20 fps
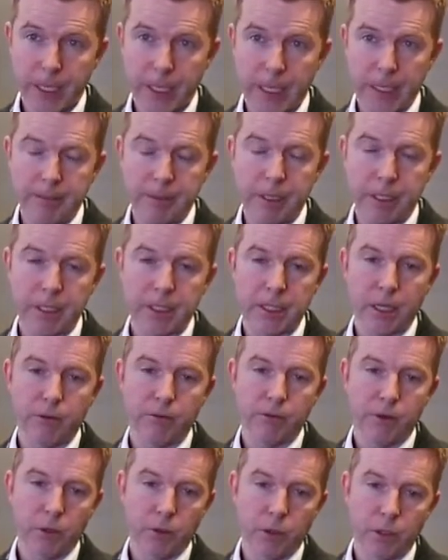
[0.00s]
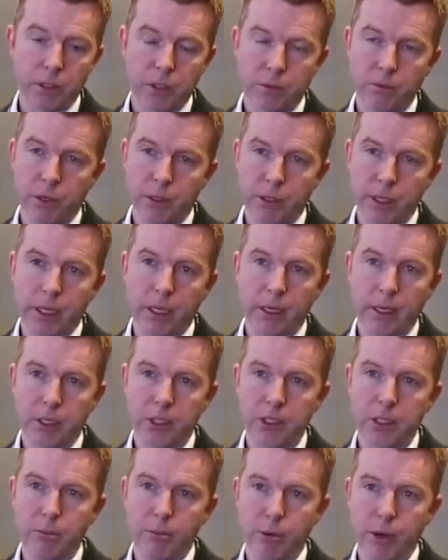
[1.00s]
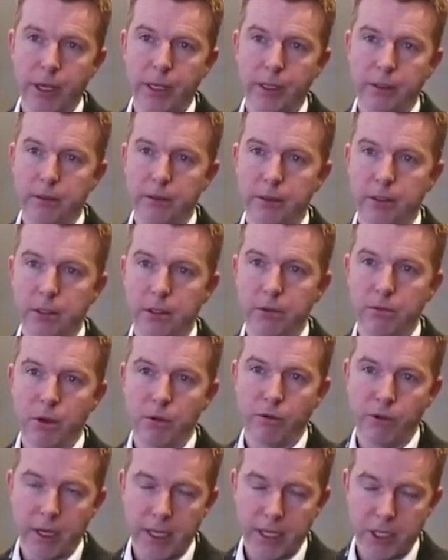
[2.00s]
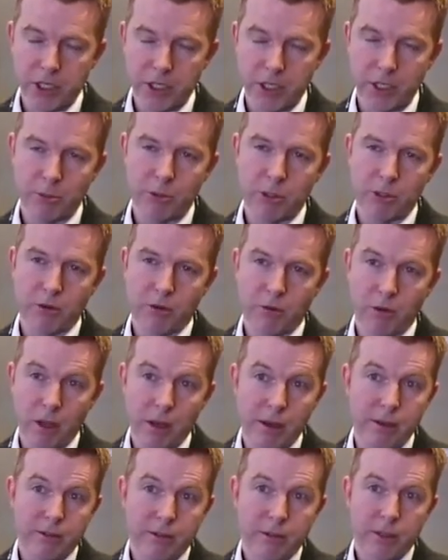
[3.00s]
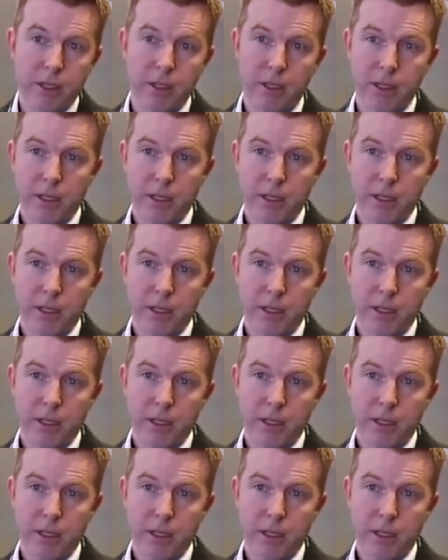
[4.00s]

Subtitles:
and instead focus on what they can actually bring to their own relationships, their own life,